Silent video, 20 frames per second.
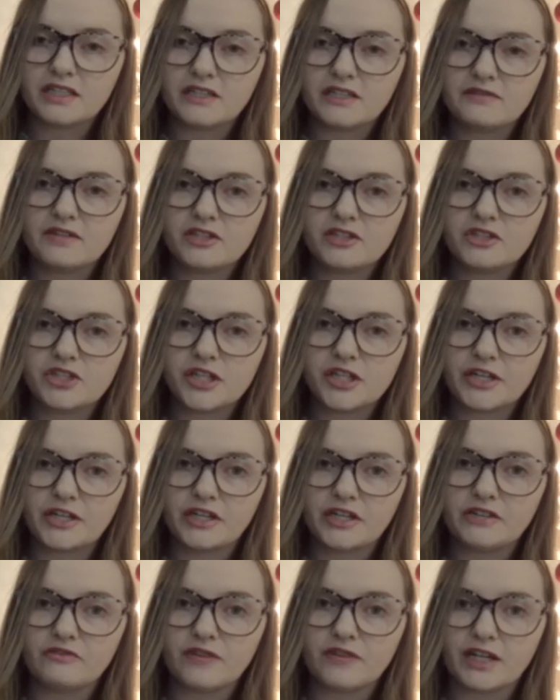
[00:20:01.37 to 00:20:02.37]
even share
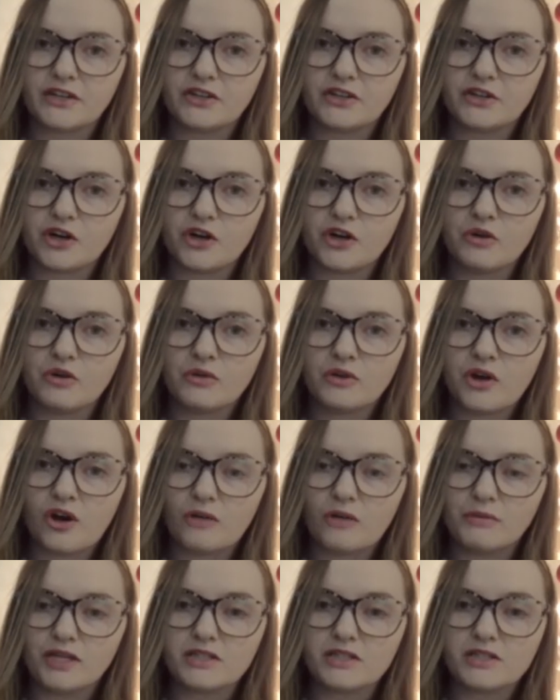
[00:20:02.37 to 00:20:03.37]
and write their own
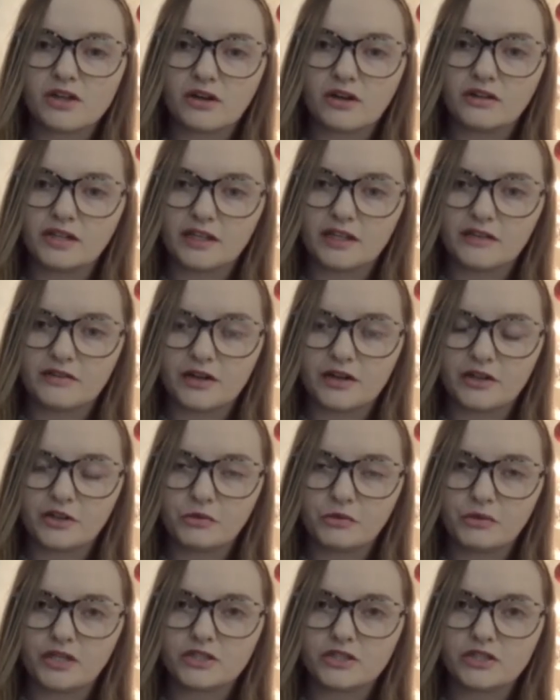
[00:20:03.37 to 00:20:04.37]
comments on the
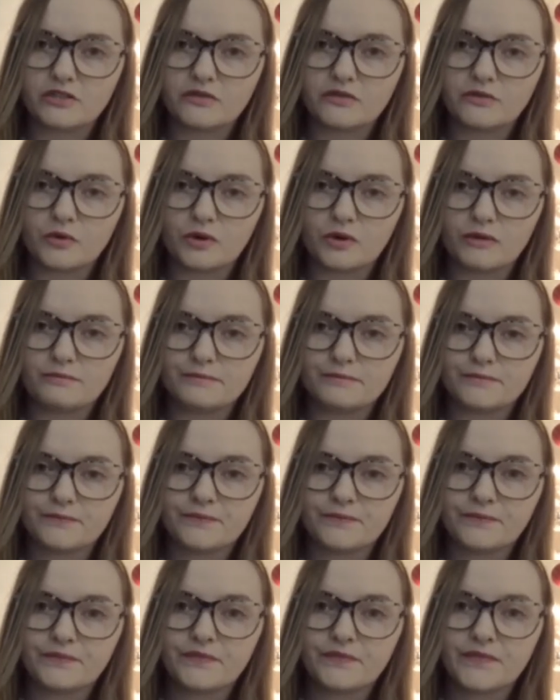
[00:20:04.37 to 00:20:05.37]
evaluation form.
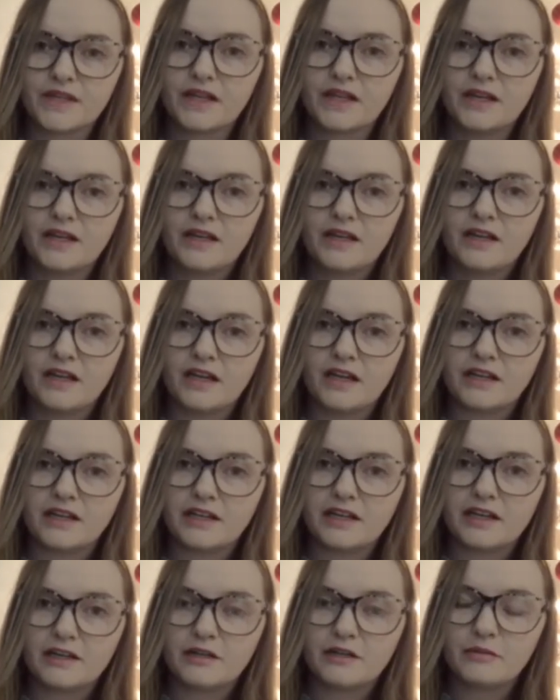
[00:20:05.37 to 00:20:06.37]

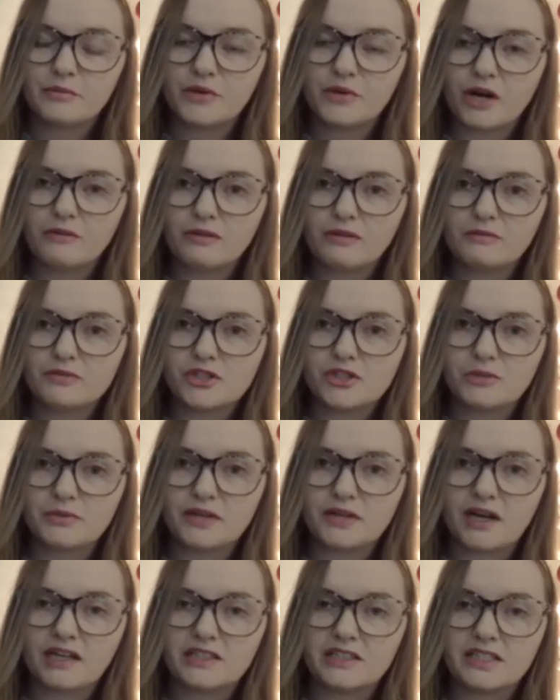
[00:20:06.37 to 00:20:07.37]
Again, problems should
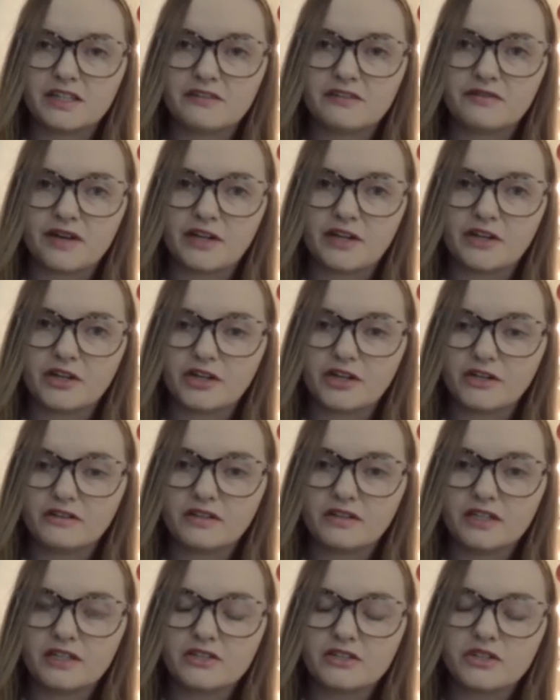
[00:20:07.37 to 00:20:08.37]
be identified
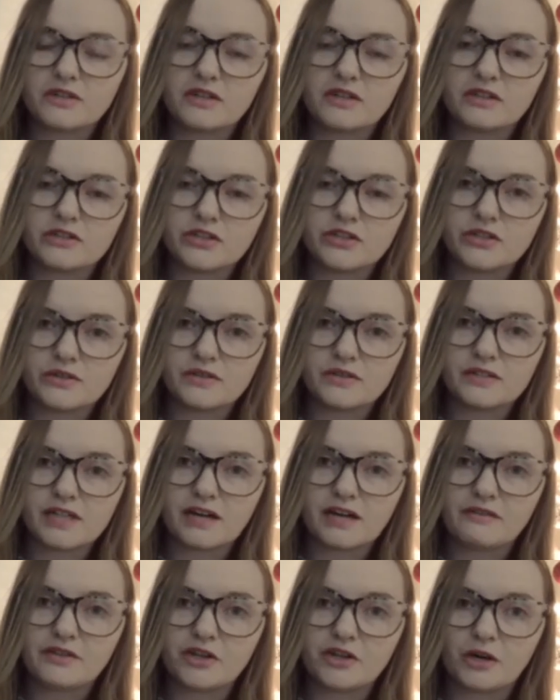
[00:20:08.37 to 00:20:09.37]
early so that students
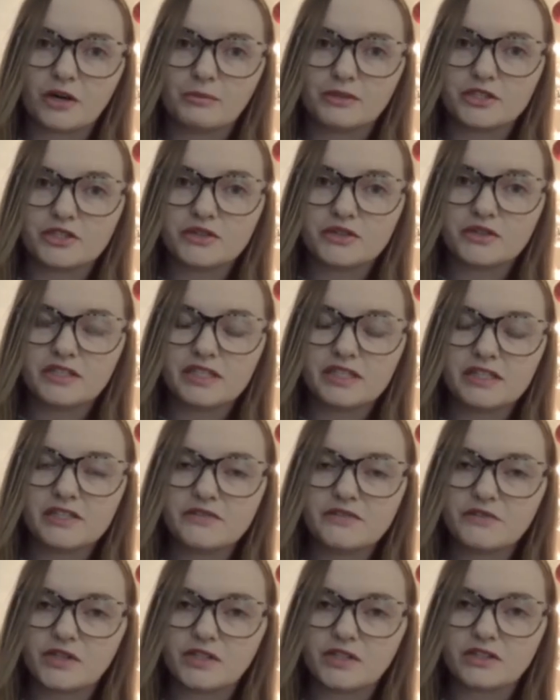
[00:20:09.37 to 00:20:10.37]
have the opportunities
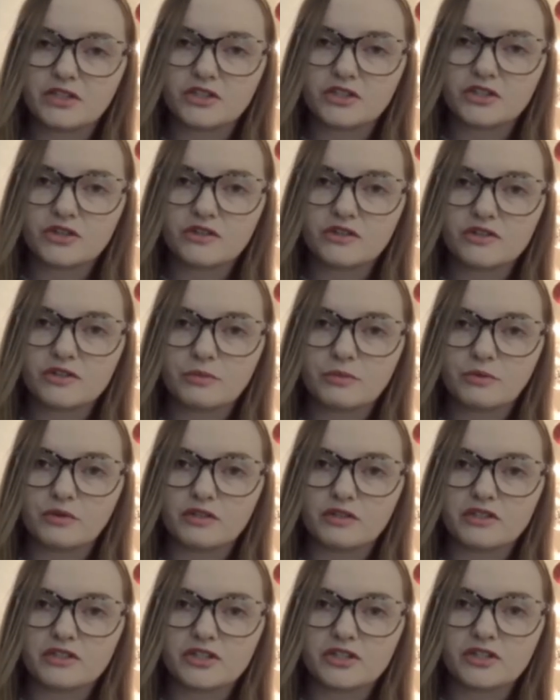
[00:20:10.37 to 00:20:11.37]
for additional
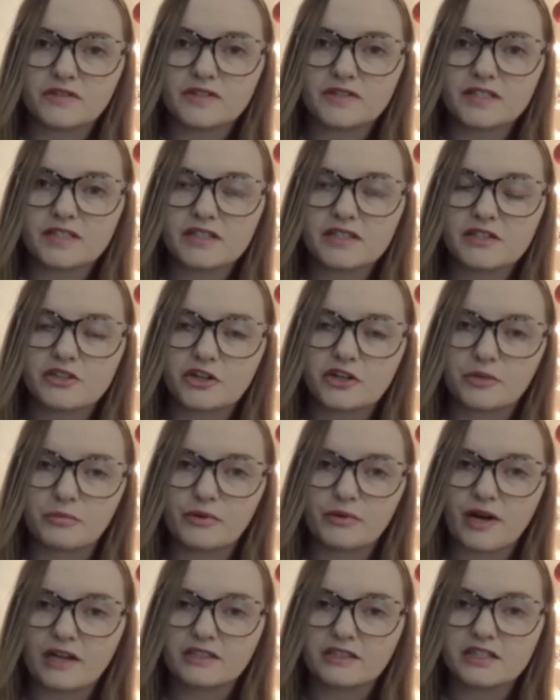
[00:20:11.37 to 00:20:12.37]
support services or
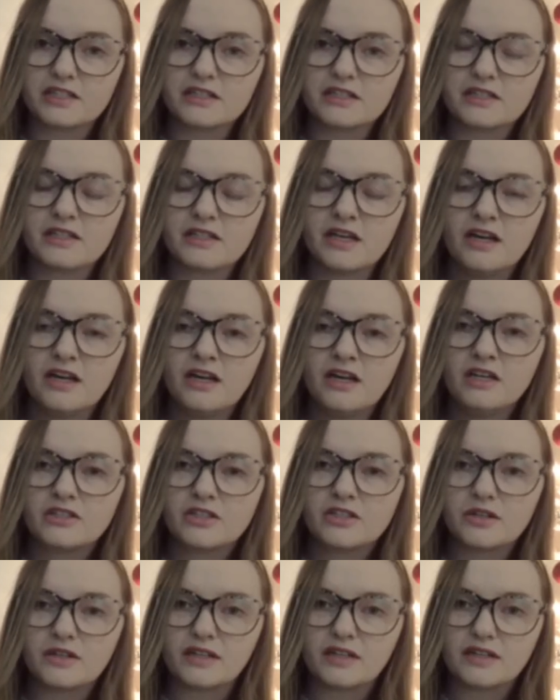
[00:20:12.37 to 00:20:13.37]
practice
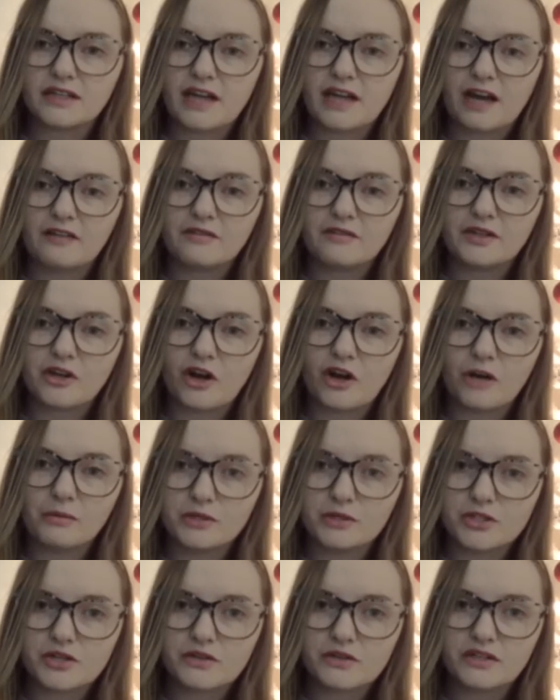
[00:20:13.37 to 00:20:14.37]
so that they have the
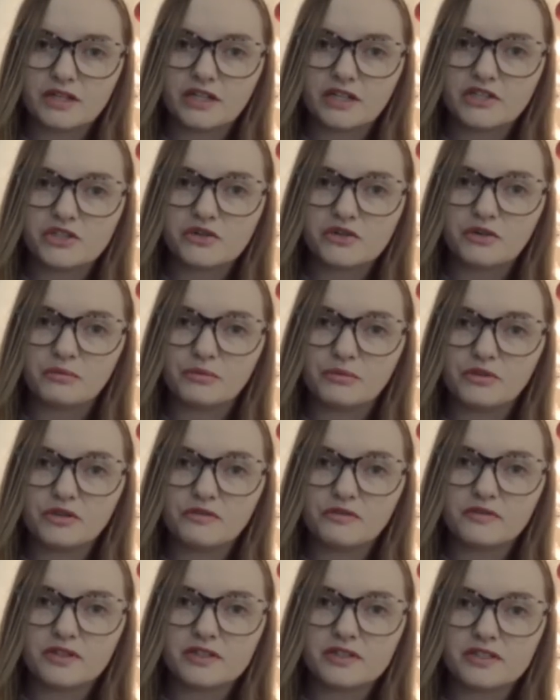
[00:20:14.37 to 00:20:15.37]
opportunity to
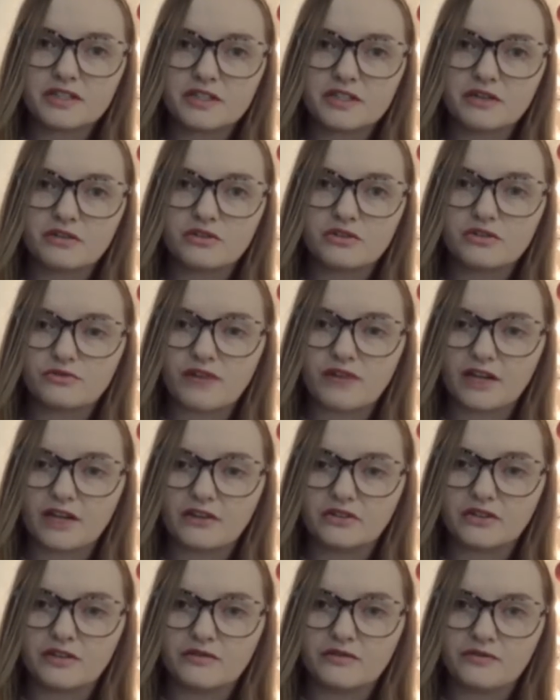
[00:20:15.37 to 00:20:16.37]
improve their skills
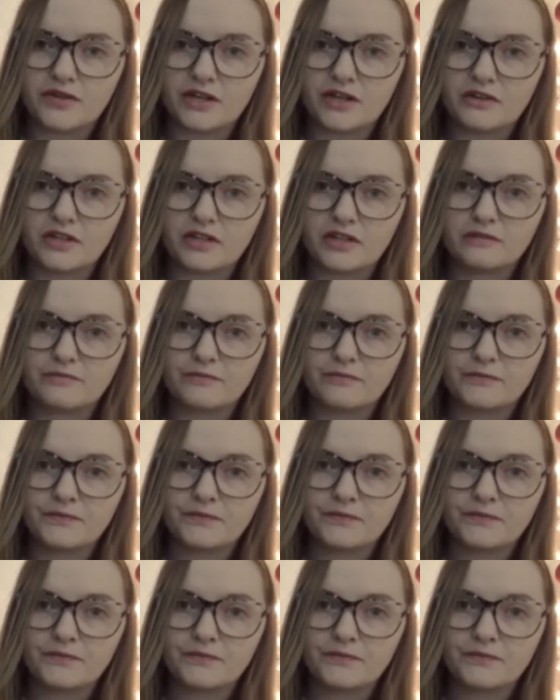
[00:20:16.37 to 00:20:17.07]
rather than failing.